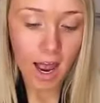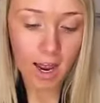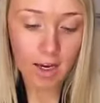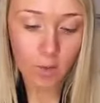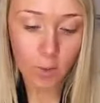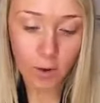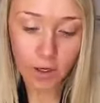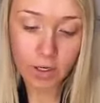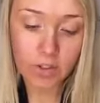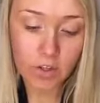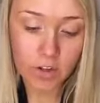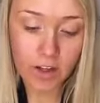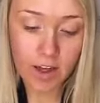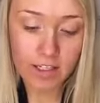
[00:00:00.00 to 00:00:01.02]
and we're going
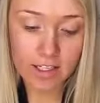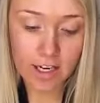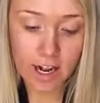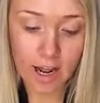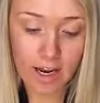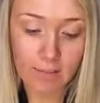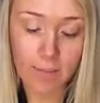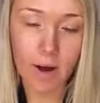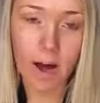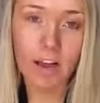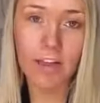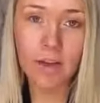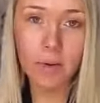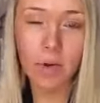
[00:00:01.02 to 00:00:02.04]
to do that today, but
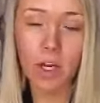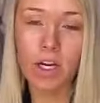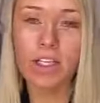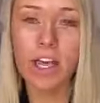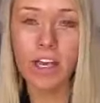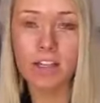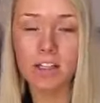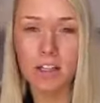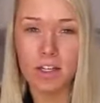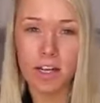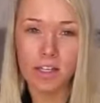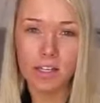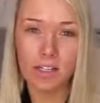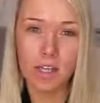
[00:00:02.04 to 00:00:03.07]
I think we're going to take it to the
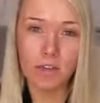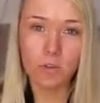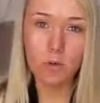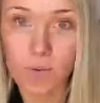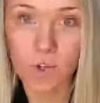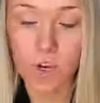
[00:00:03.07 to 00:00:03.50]
next level.